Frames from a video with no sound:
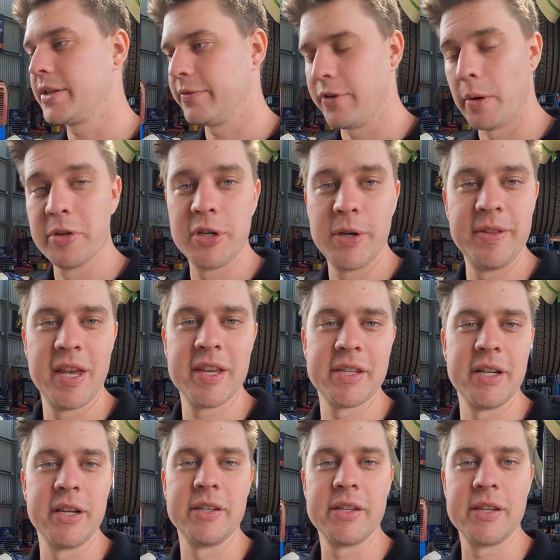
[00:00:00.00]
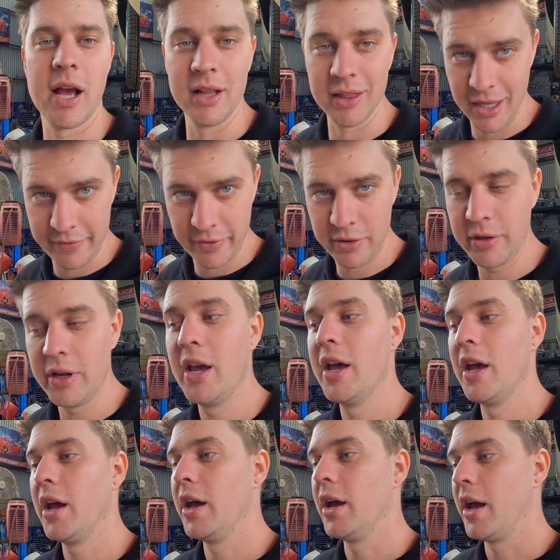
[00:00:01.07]
it's from a 2011
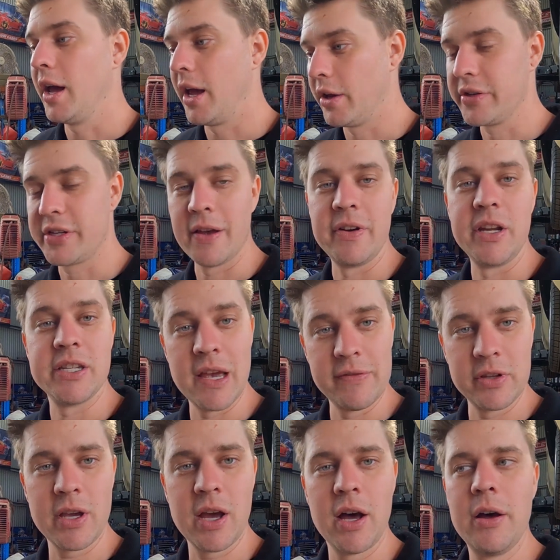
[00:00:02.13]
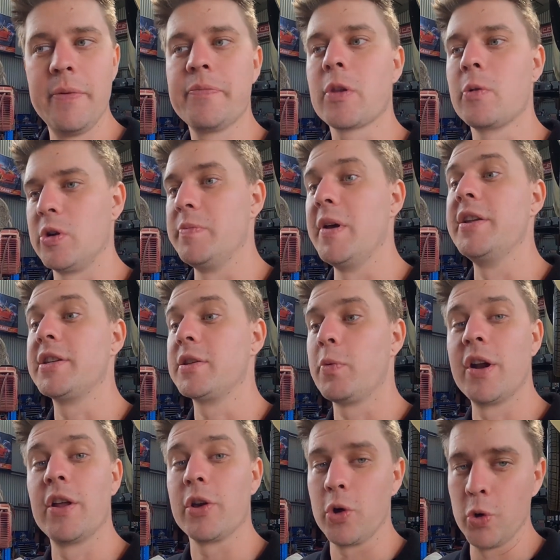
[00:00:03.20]
L77 car, which means it's
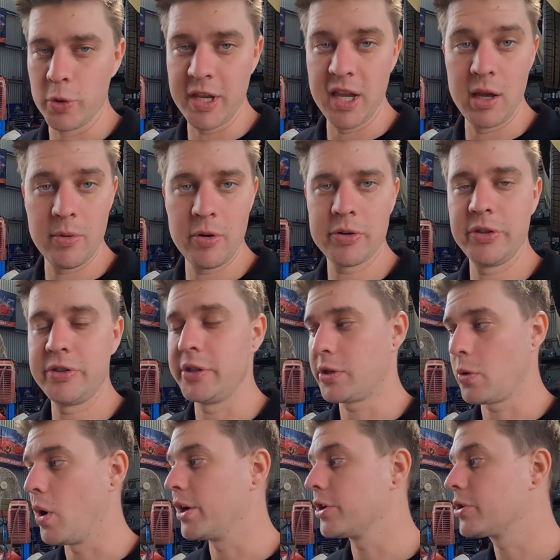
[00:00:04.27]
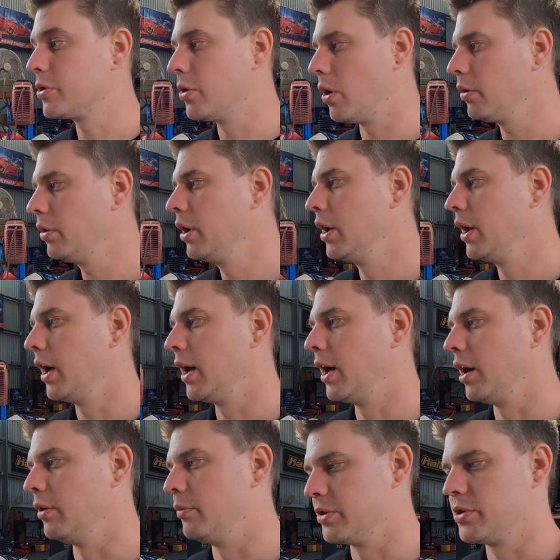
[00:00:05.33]
one of the good gearboxes. It's quite strong,
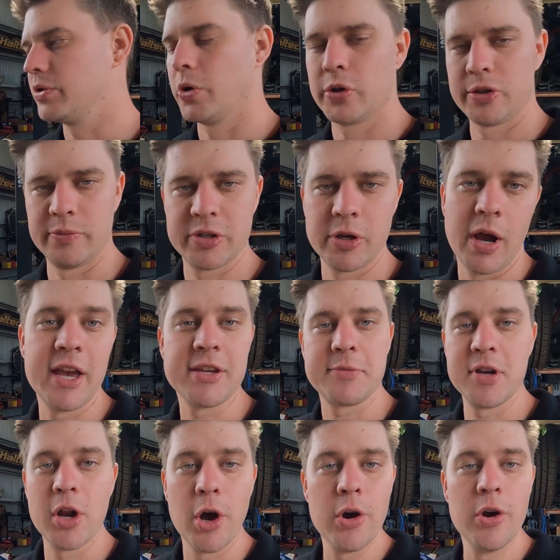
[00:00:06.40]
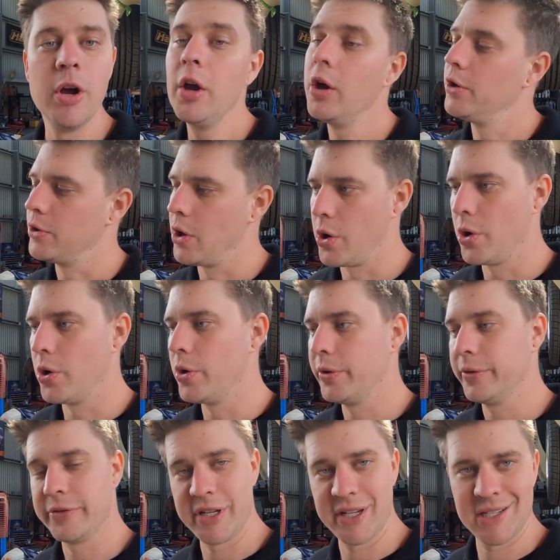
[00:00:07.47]
which is awesome. So as we know, not
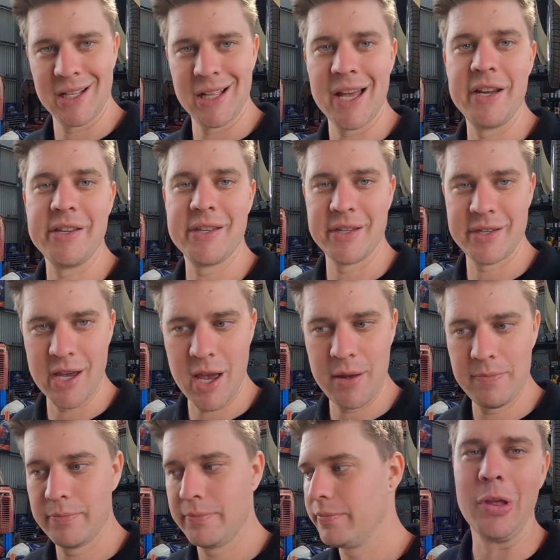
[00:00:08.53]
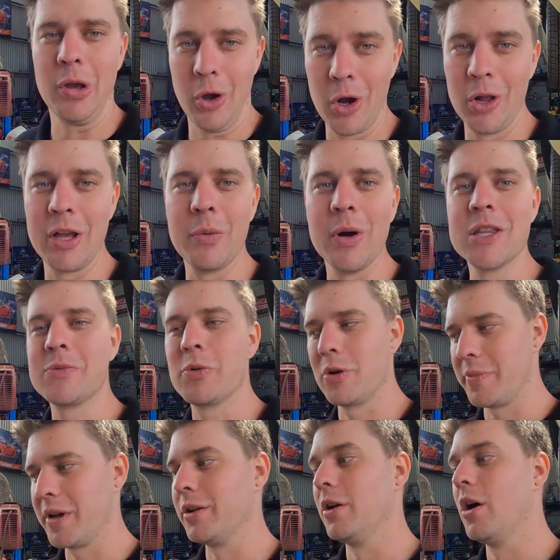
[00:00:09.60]
all 6L80s are the same. The early ones
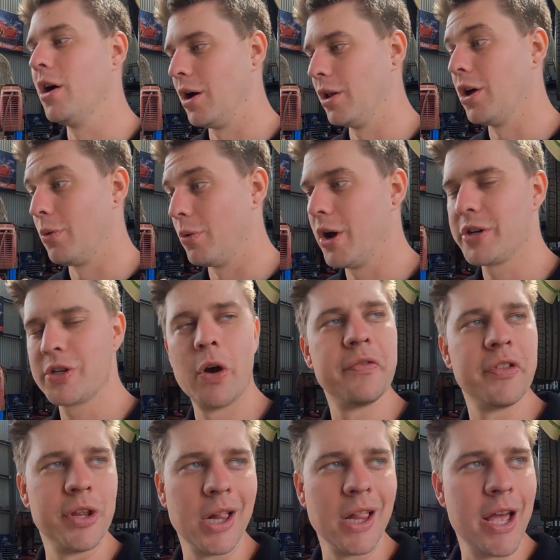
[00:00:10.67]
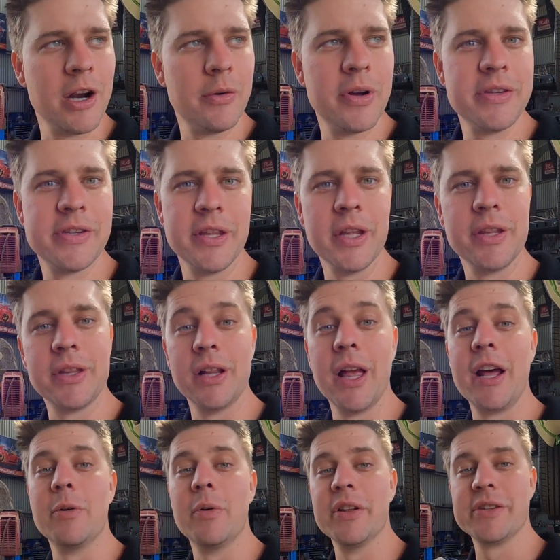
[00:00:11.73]
were a lot worse off than the later ones, and the
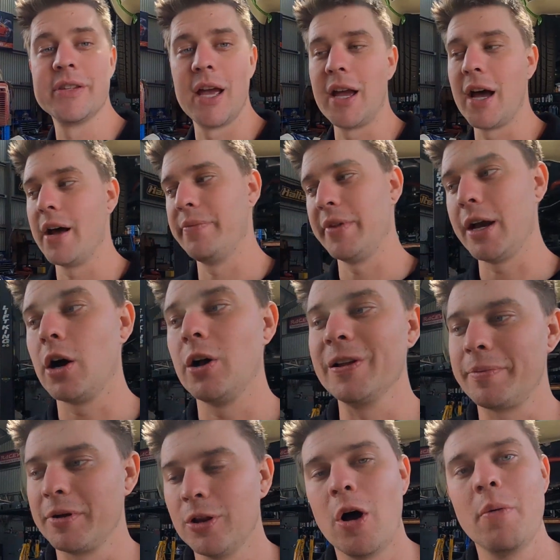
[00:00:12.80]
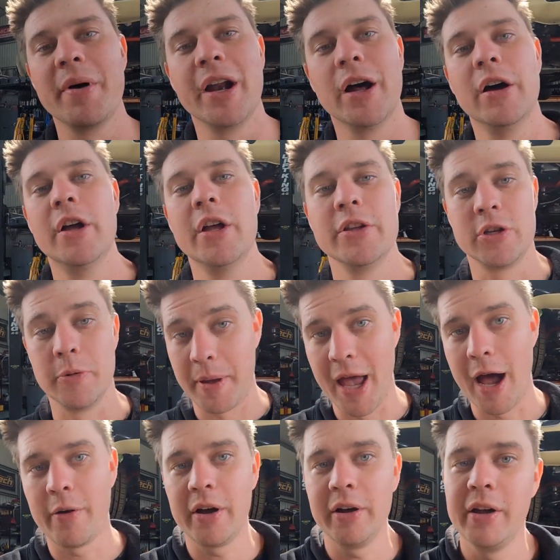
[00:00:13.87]
later ones, they hold up a lot better to
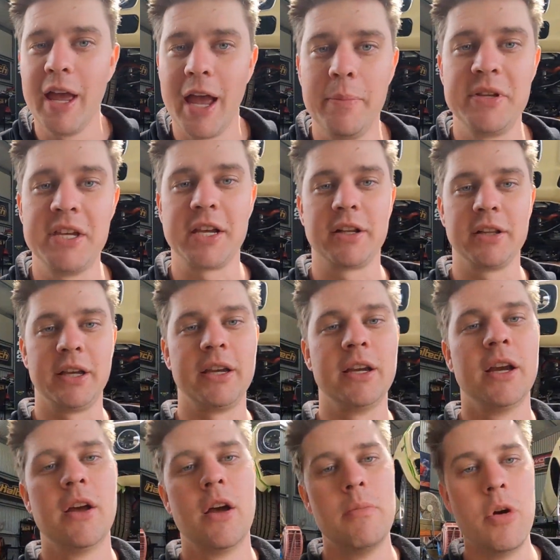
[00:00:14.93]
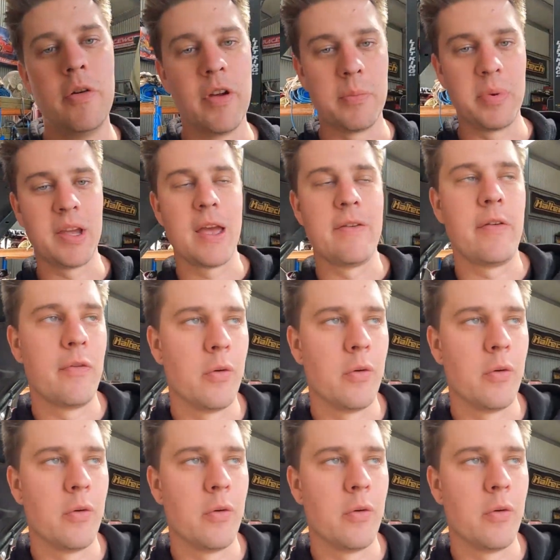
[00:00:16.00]
power, and particularly moving big, heavy